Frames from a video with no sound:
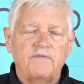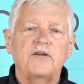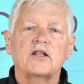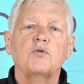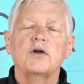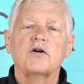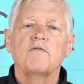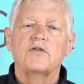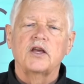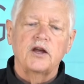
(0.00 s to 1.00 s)
fiddled with
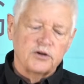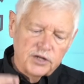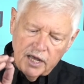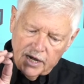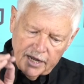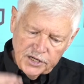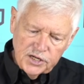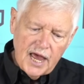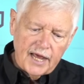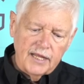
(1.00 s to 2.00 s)
over the years to get it
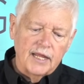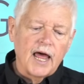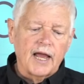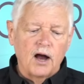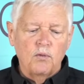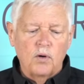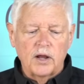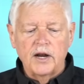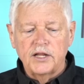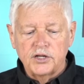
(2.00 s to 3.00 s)
exactly like I
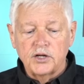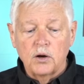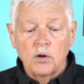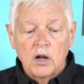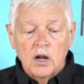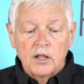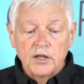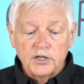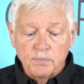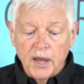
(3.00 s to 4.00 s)
wanted it. So
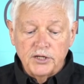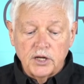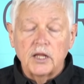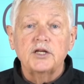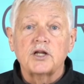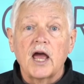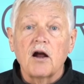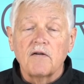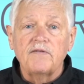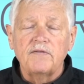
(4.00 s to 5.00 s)
this basically is
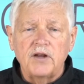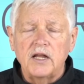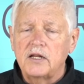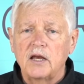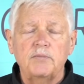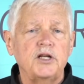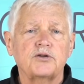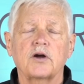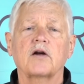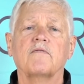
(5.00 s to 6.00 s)
AR-15 Timney
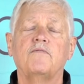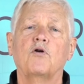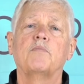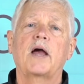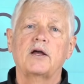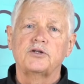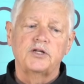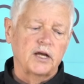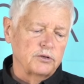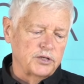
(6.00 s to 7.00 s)
trigger, 4-pound
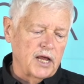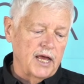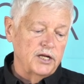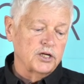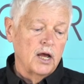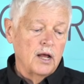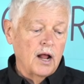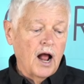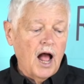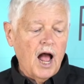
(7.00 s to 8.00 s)
single stage.
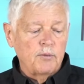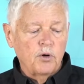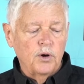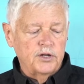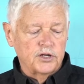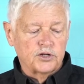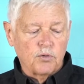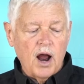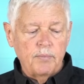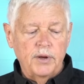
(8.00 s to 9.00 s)
I'm going to
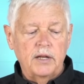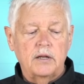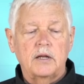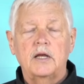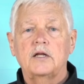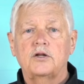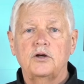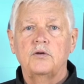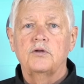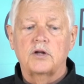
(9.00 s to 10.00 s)
drop it
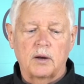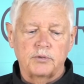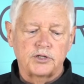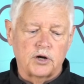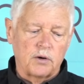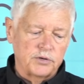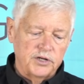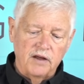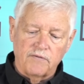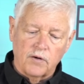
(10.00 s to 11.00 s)
into the Double Star
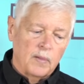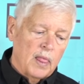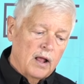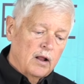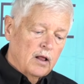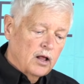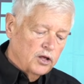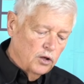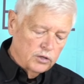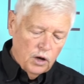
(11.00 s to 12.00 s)
receiver.
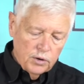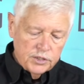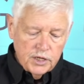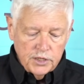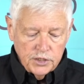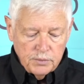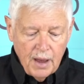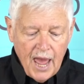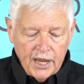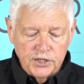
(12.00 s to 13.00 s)
You'll notice that this
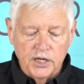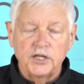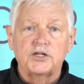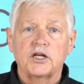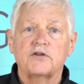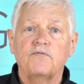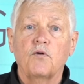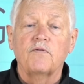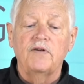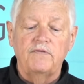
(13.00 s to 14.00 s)
magazine says
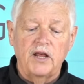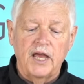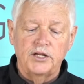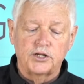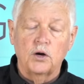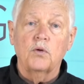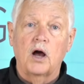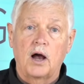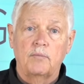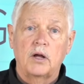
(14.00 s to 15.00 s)
458
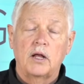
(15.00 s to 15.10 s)
SOCOM.